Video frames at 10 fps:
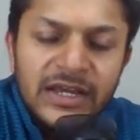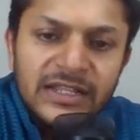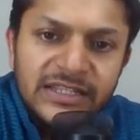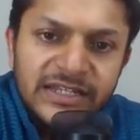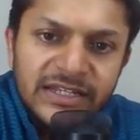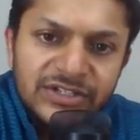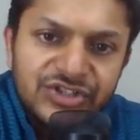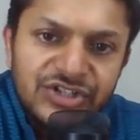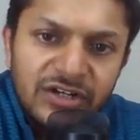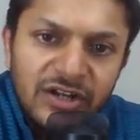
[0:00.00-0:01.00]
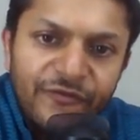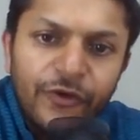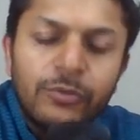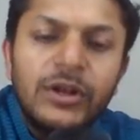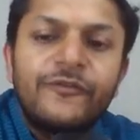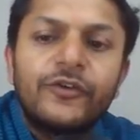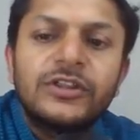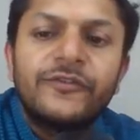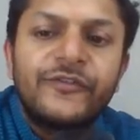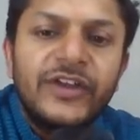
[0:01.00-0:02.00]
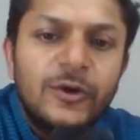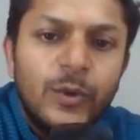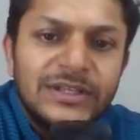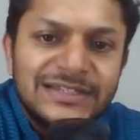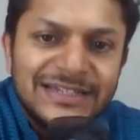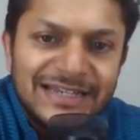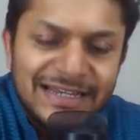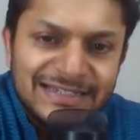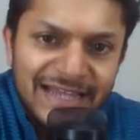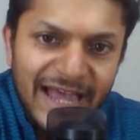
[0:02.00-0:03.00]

the general formula for the frequency is